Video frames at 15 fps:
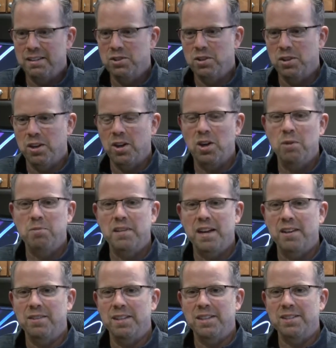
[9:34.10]
took a
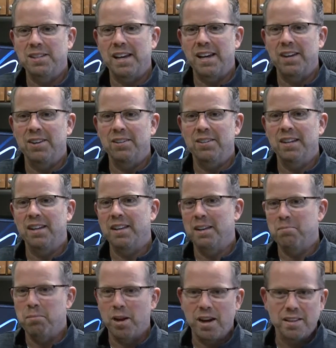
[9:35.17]
hometown discount, and
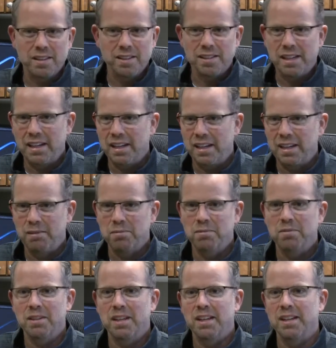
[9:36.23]
then bought the team,
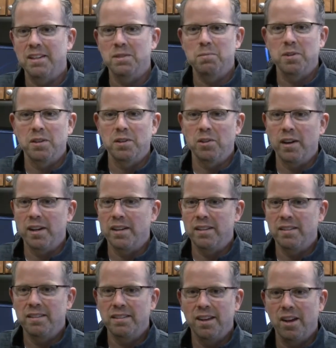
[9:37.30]
and has been a great
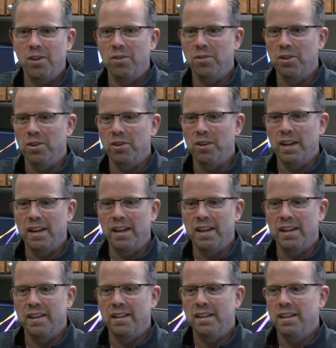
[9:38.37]
owner,
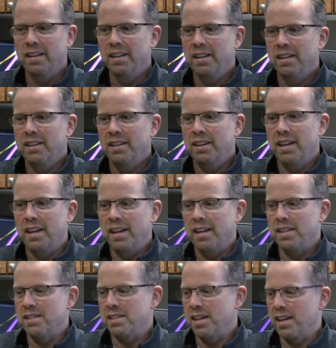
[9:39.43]
and
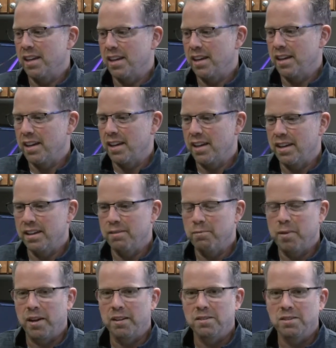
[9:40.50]
as
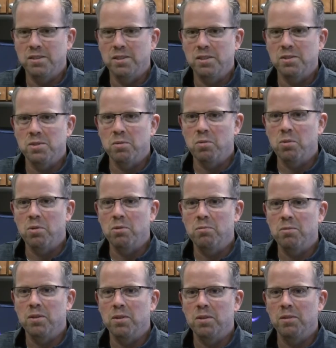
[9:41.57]
about as good as a role
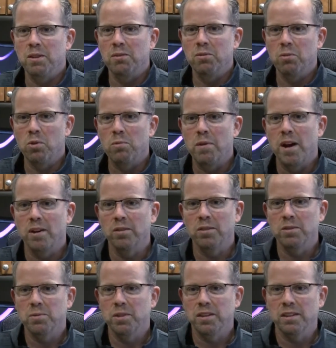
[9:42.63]
model
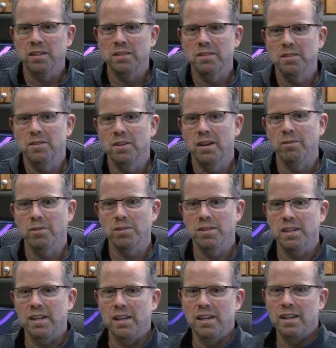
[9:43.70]
as one could ever
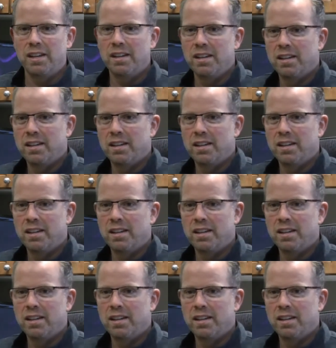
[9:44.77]
see.